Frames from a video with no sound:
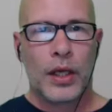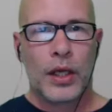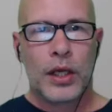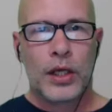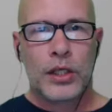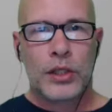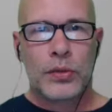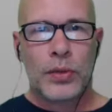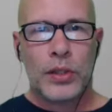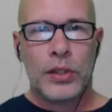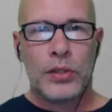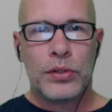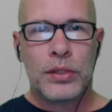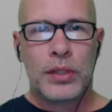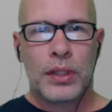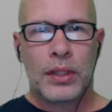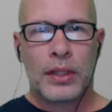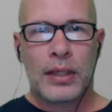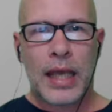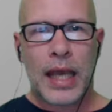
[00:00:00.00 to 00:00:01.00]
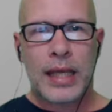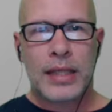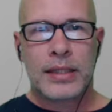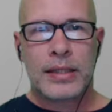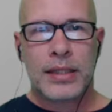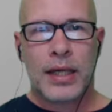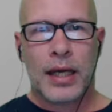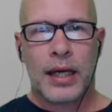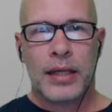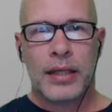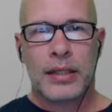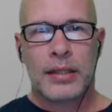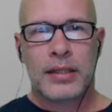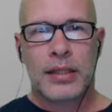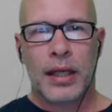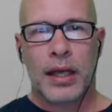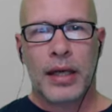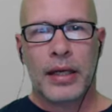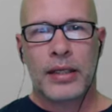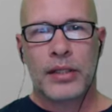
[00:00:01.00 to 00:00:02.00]
So I use the last
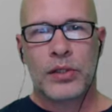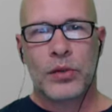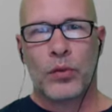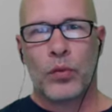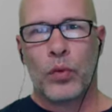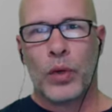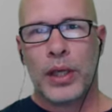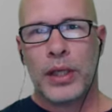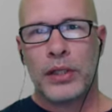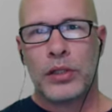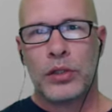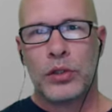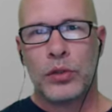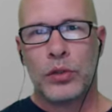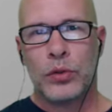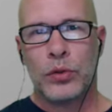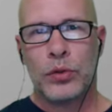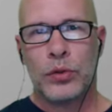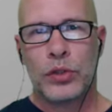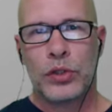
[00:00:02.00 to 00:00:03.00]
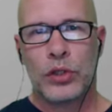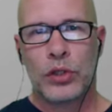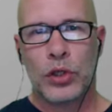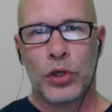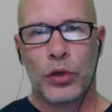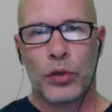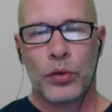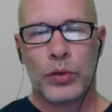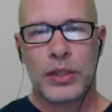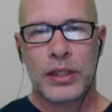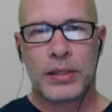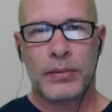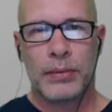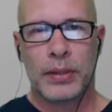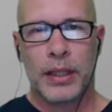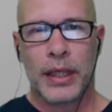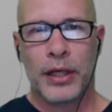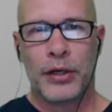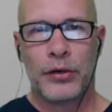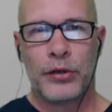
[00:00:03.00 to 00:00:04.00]
slide as a way to show
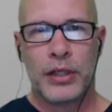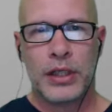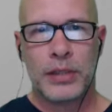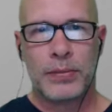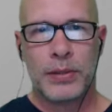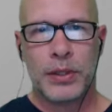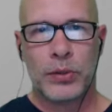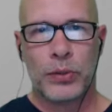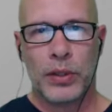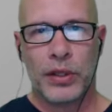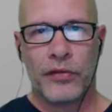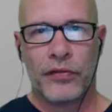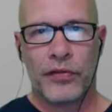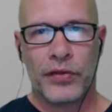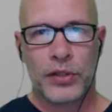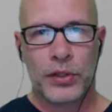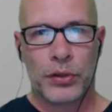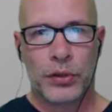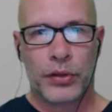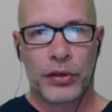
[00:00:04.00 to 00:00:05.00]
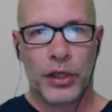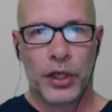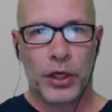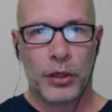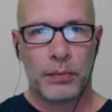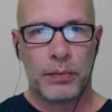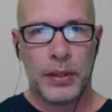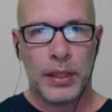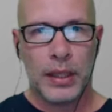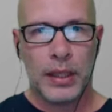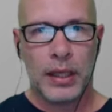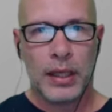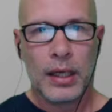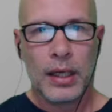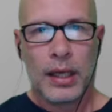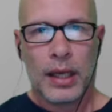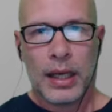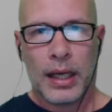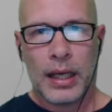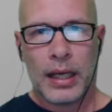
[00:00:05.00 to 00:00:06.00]
similarities between physical therapy
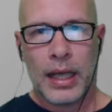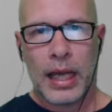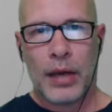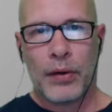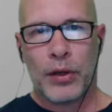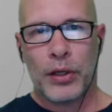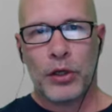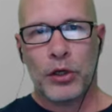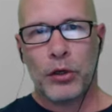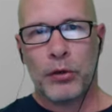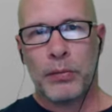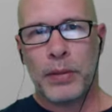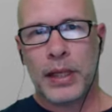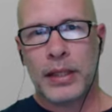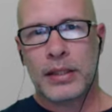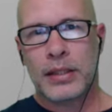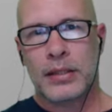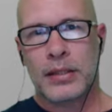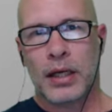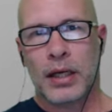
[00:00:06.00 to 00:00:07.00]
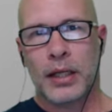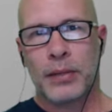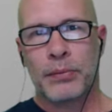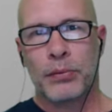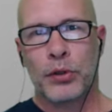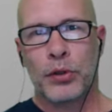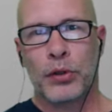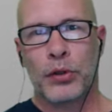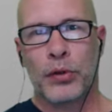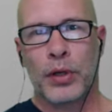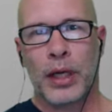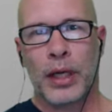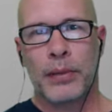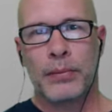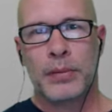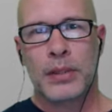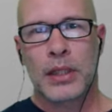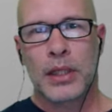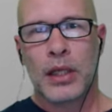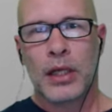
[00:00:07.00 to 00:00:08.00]
and how I go about designing
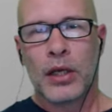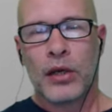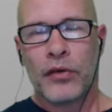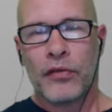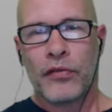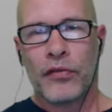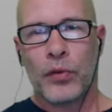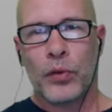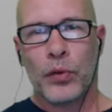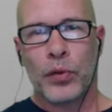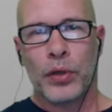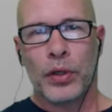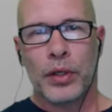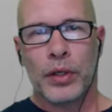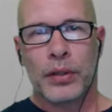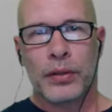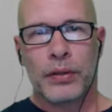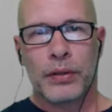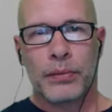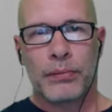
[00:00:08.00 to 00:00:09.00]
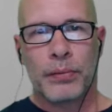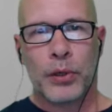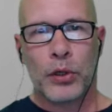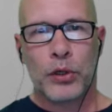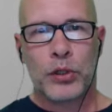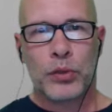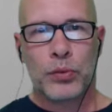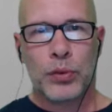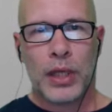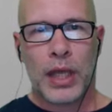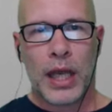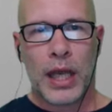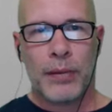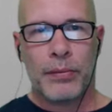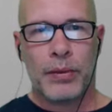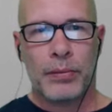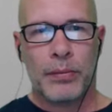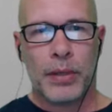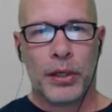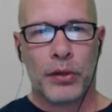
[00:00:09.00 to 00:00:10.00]
programs for post-rehab
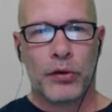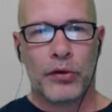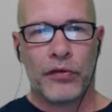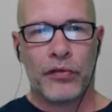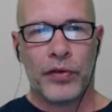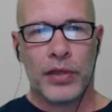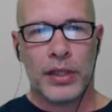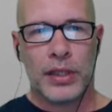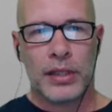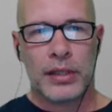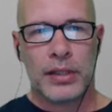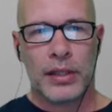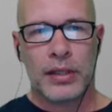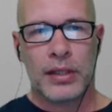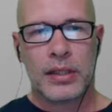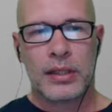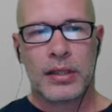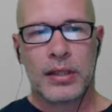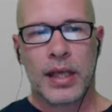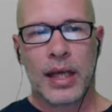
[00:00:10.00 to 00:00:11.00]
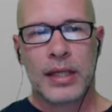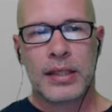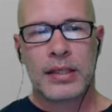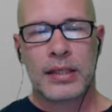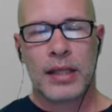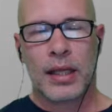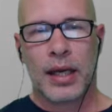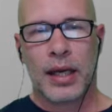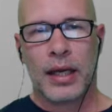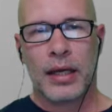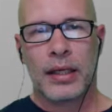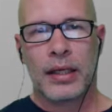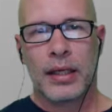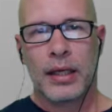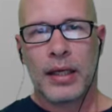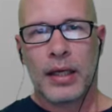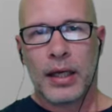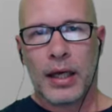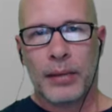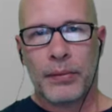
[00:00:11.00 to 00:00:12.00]
and medical fitness. In this last slide,
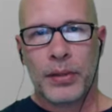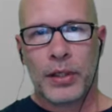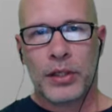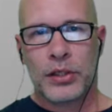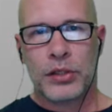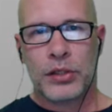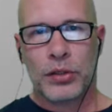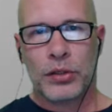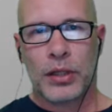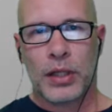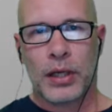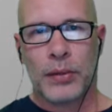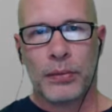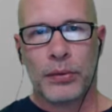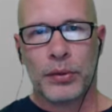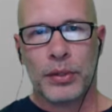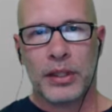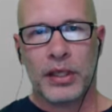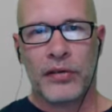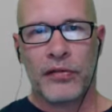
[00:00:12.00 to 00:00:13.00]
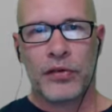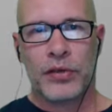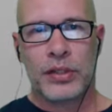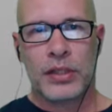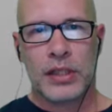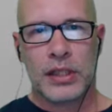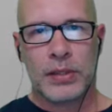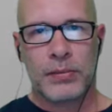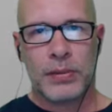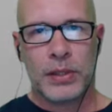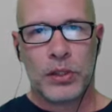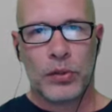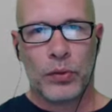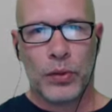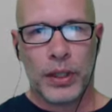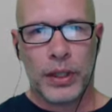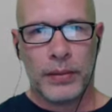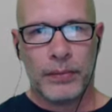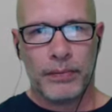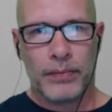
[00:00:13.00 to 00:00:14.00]
I'm going to show a couple differences
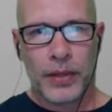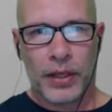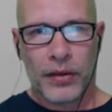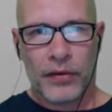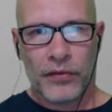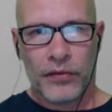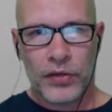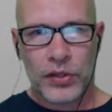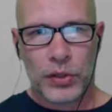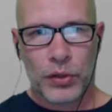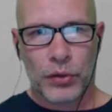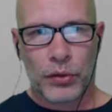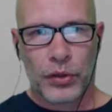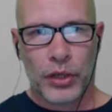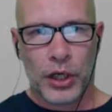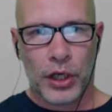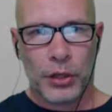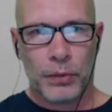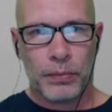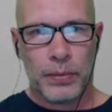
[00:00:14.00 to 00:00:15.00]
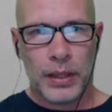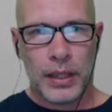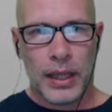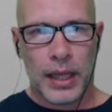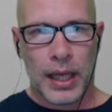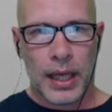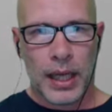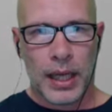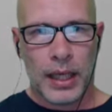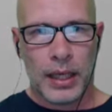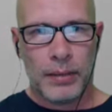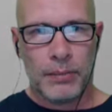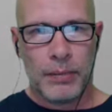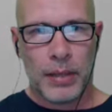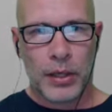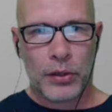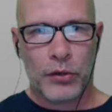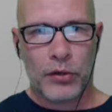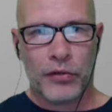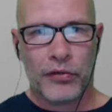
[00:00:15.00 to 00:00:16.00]
between physical therapy and
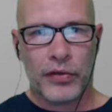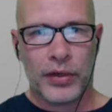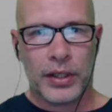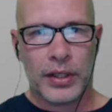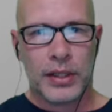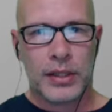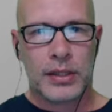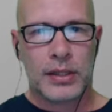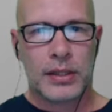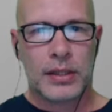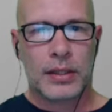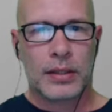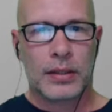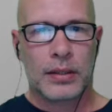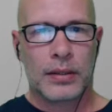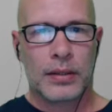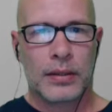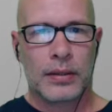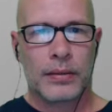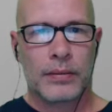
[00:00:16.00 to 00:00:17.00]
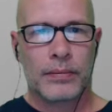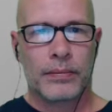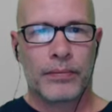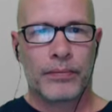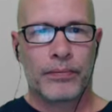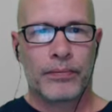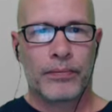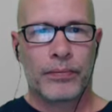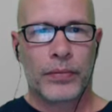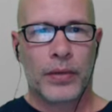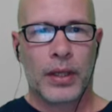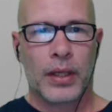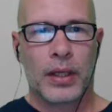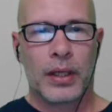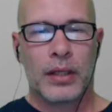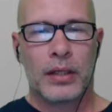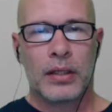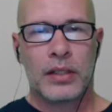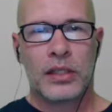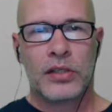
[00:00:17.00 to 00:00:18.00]
medical fitness.
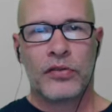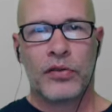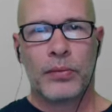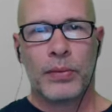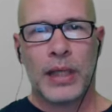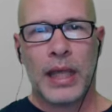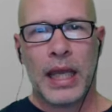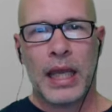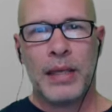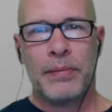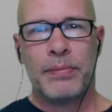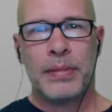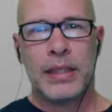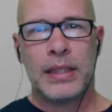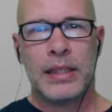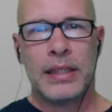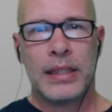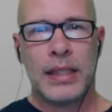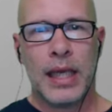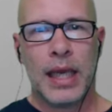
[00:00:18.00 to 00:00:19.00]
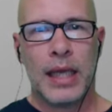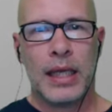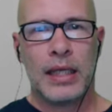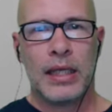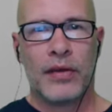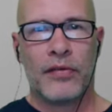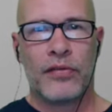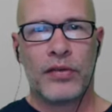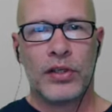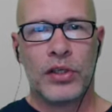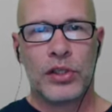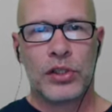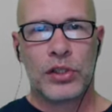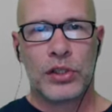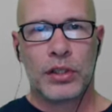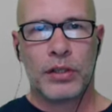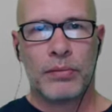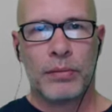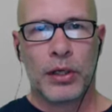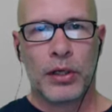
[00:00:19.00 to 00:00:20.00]
This is from an APTA
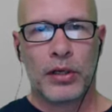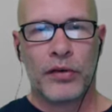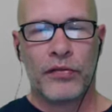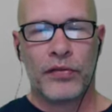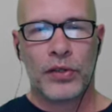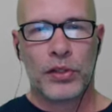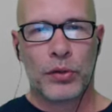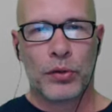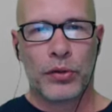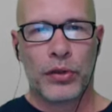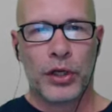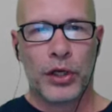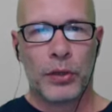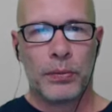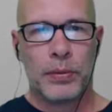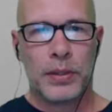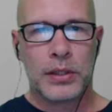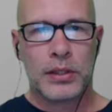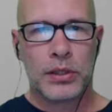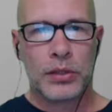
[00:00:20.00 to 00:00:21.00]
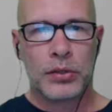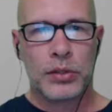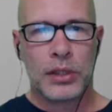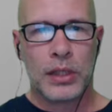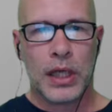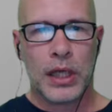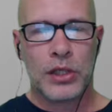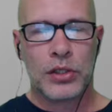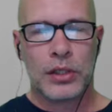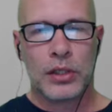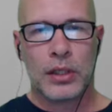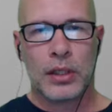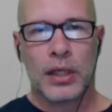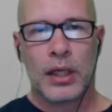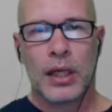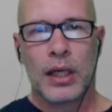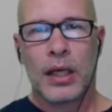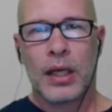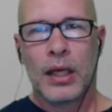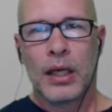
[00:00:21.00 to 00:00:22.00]
definition, American Physical Therapy Association.
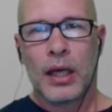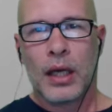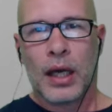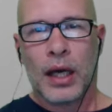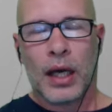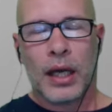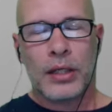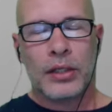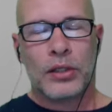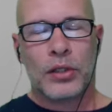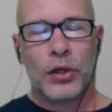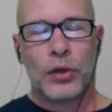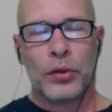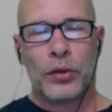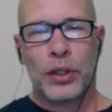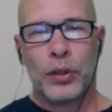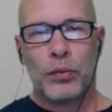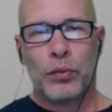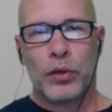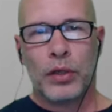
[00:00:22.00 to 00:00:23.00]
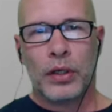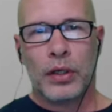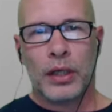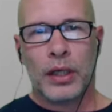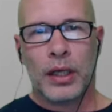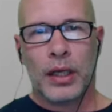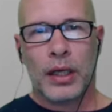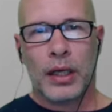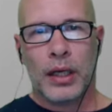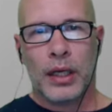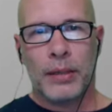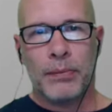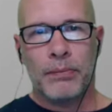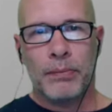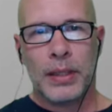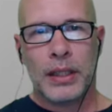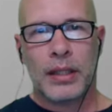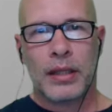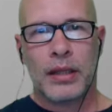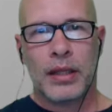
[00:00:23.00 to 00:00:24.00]
I totally would
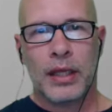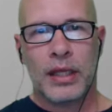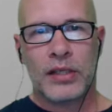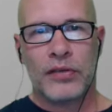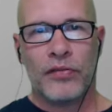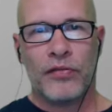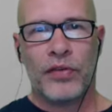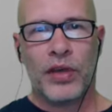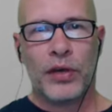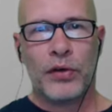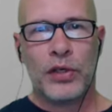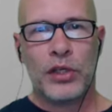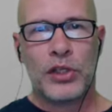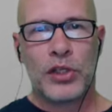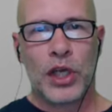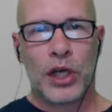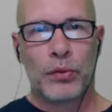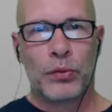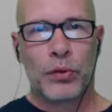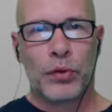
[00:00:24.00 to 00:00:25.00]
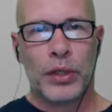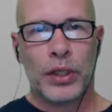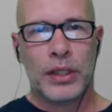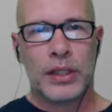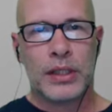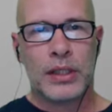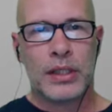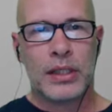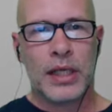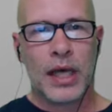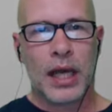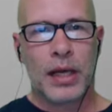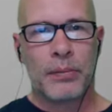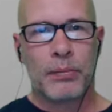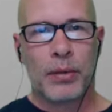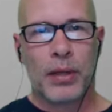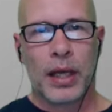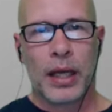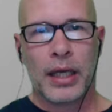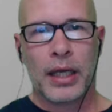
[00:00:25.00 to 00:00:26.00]
admit that it's very general. It does not
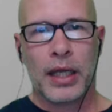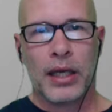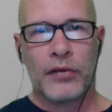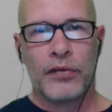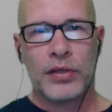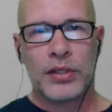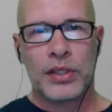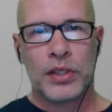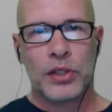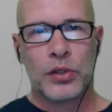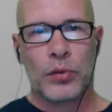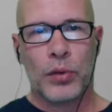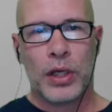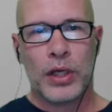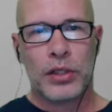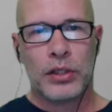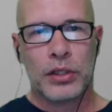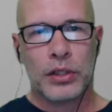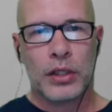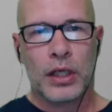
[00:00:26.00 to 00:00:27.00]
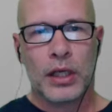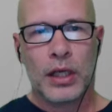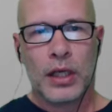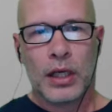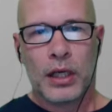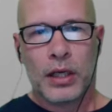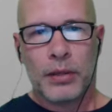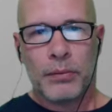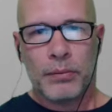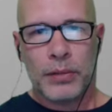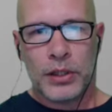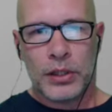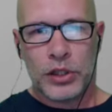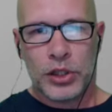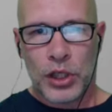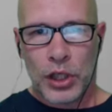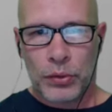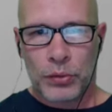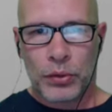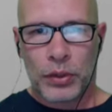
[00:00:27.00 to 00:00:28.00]
apply in every situation. But
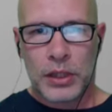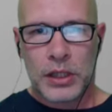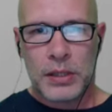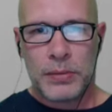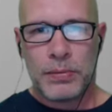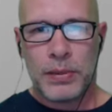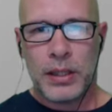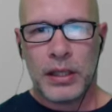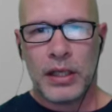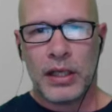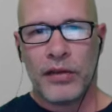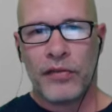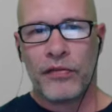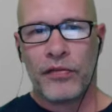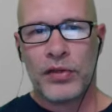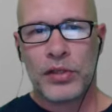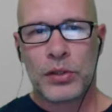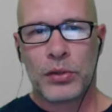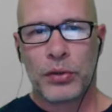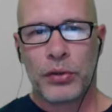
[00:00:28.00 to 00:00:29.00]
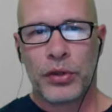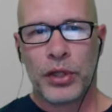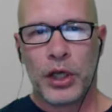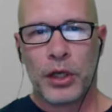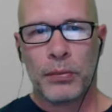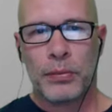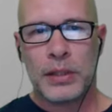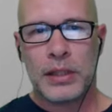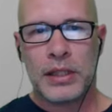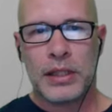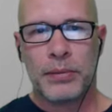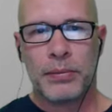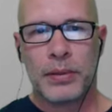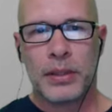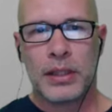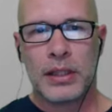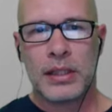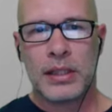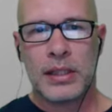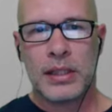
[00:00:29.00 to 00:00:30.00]
generally speaking, physical therapy
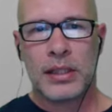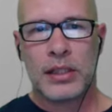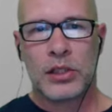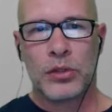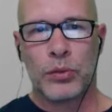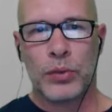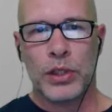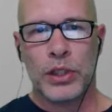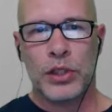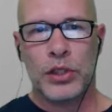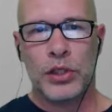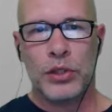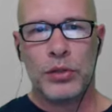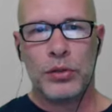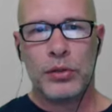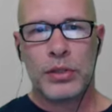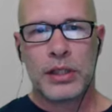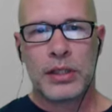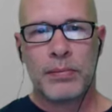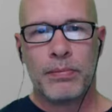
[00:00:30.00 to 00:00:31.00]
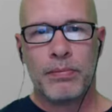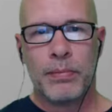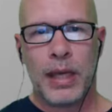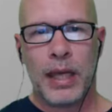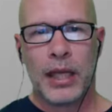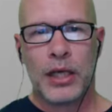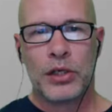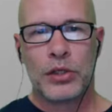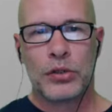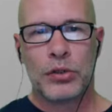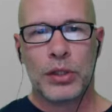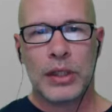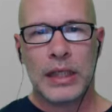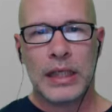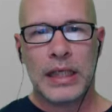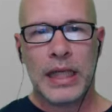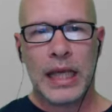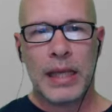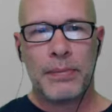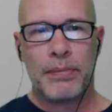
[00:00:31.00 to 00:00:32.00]
typically seeks to reduce, manage, or
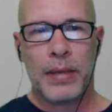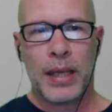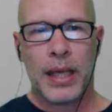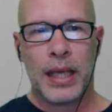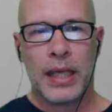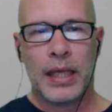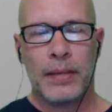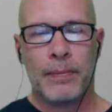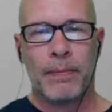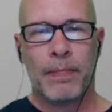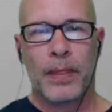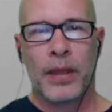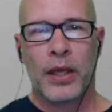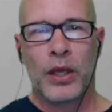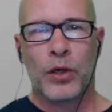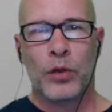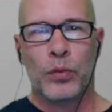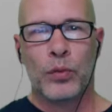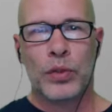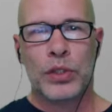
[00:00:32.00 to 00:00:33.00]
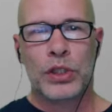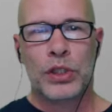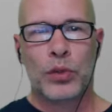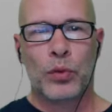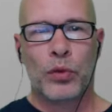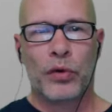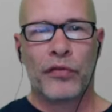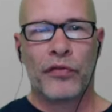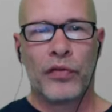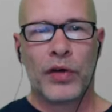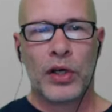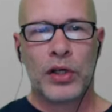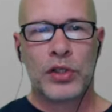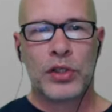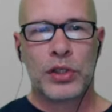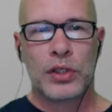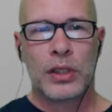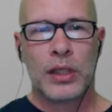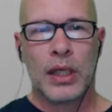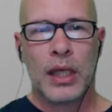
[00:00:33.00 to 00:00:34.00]
negate pain, restore
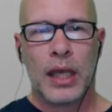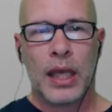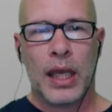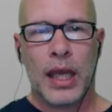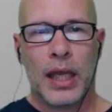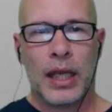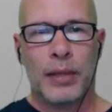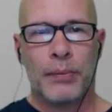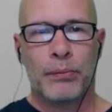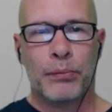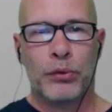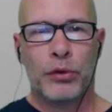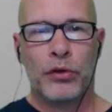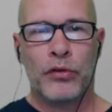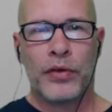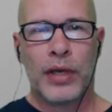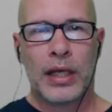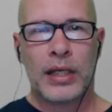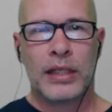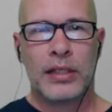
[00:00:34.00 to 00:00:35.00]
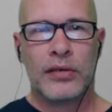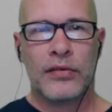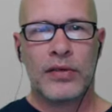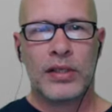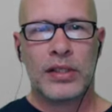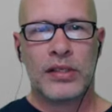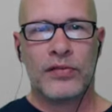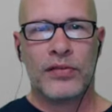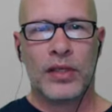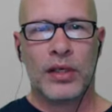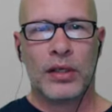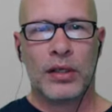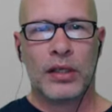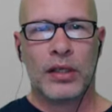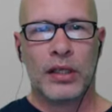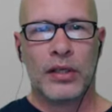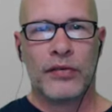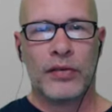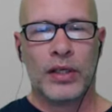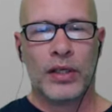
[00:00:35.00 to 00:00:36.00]
function, and improve activities of daily
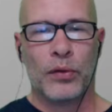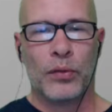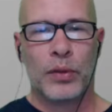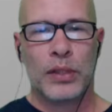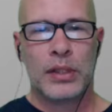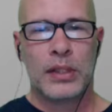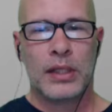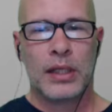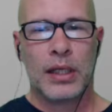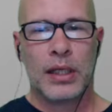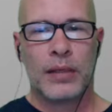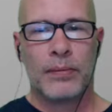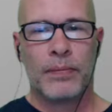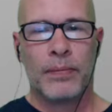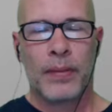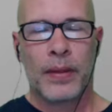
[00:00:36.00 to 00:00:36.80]
living. Now, once again,